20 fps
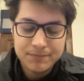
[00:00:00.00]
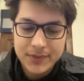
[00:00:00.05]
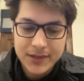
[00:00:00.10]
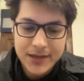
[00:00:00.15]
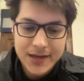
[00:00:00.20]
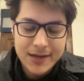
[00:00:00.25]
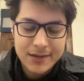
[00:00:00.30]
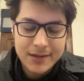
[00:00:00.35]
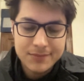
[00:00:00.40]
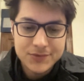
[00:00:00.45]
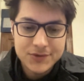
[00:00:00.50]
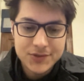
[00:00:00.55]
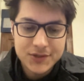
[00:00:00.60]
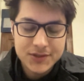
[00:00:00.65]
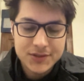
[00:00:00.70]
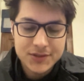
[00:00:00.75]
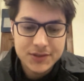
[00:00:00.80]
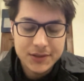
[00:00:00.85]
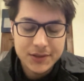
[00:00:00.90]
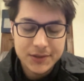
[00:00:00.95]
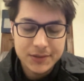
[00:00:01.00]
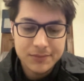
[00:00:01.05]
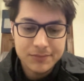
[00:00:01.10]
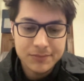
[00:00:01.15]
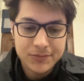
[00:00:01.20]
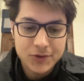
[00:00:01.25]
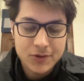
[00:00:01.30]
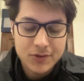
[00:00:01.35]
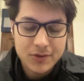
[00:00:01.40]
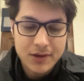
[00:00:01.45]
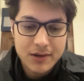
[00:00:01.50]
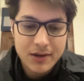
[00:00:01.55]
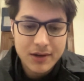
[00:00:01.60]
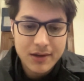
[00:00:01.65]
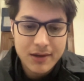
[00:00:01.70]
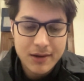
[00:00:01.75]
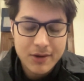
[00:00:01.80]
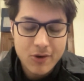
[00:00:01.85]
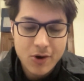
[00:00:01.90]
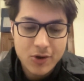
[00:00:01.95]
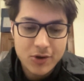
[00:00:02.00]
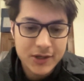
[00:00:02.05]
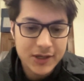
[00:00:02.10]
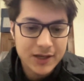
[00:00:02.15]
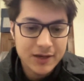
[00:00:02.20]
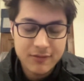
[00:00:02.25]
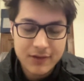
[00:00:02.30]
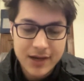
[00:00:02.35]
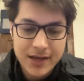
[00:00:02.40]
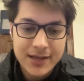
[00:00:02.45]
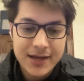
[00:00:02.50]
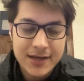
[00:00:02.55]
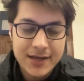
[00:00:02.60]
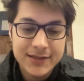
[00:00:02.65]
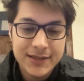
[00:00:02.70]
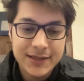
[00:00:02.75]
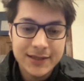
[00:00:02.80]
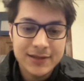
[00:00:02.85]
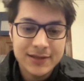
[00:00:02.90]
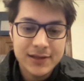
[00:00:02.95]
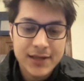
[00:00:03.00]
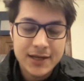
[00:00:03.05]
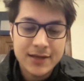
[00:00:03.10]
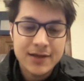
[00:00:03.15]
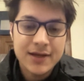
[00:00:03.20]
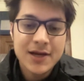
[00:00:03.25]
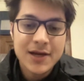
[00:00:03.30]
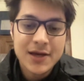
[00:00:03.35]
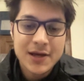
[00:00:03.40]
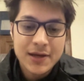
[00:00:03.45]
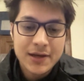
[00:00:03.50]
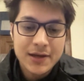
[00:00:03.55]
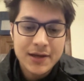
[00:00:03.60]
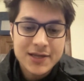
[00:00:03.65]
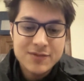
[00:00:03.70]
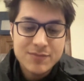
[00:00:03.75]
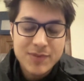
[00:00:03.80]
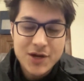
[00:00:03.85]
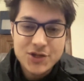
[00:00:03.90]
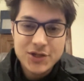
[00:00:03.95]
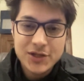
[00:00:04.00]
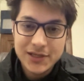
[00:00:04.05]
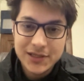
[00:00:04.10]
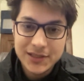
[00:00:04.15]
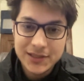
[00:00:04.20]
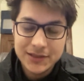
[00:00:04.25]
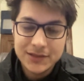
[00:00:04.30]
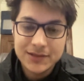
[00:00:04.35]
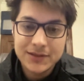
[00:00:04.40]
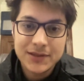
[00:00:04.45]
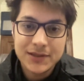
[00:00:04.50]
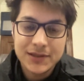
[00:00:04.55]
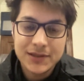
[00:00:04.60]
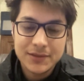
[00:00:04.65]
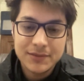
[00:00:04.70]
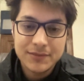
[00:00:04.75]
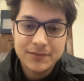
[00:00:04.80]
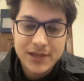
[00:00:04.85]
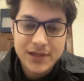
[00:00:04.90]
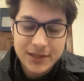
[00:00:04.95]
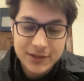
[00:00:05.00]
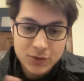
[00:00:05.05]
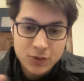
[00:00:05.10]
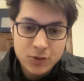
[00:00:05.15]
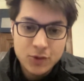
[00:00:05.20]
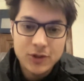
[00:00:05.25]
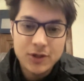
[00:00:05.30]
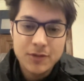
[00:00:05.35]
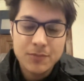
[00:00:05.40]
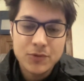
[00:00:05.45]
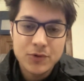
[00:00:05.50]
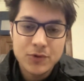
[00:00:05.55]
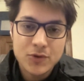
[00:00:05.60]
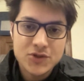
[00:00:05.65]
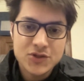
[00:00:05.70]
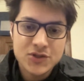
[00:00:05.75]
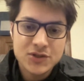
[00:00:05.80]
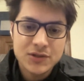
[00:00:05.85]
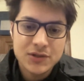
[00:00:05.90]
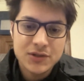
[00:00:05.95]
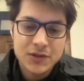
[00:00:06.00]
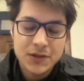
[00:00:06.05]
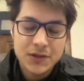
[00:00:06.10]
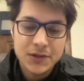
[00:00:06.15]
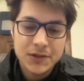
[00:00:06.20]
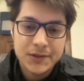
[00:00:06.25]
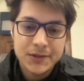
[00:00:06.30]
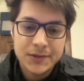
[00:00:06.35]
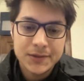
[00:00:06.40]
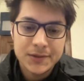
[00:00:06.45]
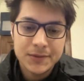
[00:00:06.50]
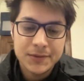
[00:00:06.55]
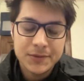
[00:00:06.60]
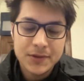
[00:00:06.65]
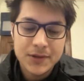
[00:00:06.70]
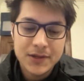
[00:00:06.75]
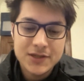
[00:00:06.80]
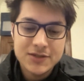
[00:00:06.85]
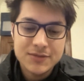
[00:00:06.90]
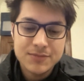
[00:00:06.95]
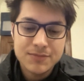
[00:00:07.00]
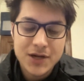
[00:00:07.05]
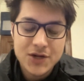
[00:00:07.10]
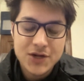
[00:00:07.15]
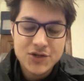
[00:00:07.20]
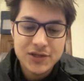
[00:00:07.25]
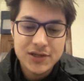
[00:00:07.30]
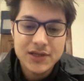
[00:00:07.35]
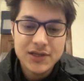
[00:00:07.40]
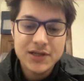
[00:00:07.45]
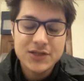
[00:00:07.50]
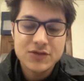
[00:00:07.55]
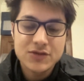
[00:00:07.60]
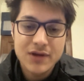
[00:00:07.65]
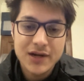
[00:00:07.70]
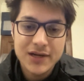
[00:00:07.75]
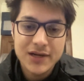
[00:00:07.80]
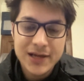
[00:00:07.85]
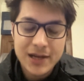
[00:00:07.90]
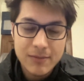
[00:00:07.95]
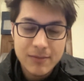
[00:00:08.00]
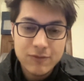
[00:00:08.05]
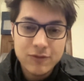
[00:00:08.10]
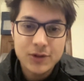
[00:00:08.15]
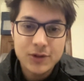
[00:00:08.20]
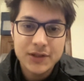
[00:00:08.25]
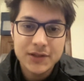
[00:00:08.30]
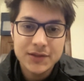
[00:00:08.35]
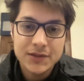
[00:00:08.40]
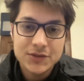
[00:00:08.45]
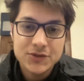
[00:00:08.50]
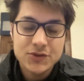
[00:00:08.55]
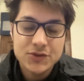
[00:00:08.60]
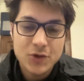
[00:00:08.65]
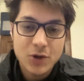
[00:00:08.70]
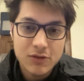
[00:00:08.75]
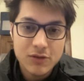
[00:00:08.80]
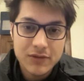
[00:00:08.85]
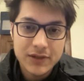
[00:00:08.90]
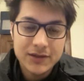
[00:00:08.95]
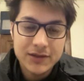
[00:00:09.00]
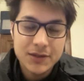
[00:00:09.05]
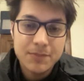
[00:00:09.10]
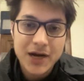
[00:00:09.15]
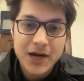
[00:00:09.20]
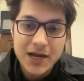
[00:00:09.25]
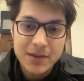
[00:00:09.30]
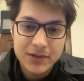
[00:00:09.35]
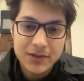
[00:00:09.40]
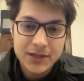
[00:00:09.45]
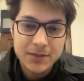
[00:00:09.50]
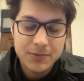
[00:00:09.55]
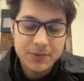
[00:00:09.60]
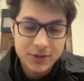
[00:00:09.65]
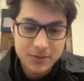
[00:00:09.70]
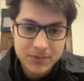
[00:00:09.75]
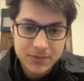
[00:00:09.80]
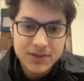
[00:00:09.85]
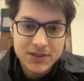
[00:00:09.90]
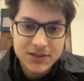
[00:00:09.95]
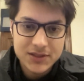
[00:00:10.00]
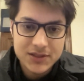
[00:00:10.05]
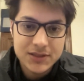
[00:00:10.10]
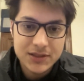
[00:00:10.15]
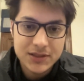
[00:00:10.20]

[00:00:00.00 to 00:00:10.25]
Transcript: yeah, just Octave, I think like especially in like the whole approach especially is very helpful in solving the primary purpose